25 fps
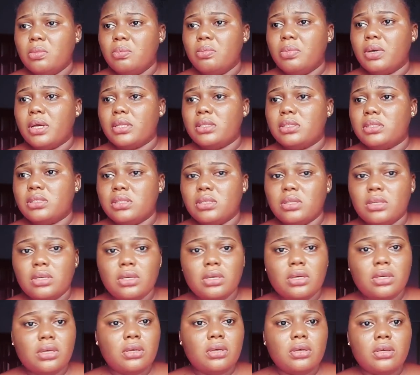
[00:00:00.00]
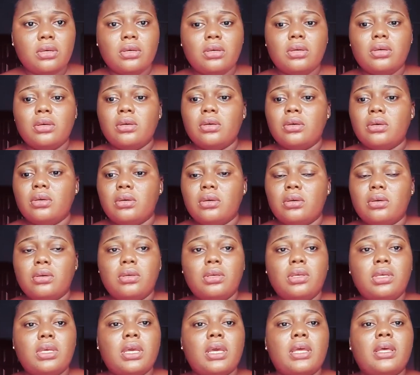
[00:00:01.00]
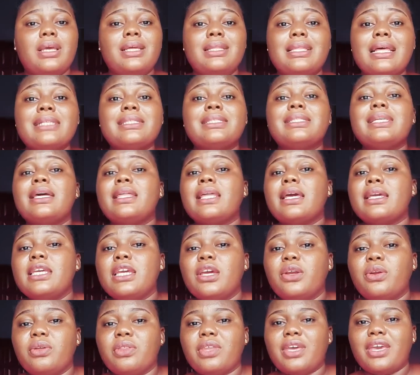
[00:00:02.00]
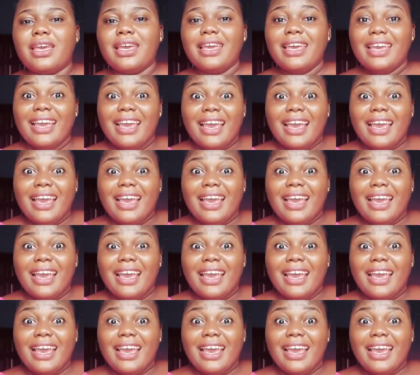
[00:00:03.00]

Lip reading: but yeah, that's neither here nor there.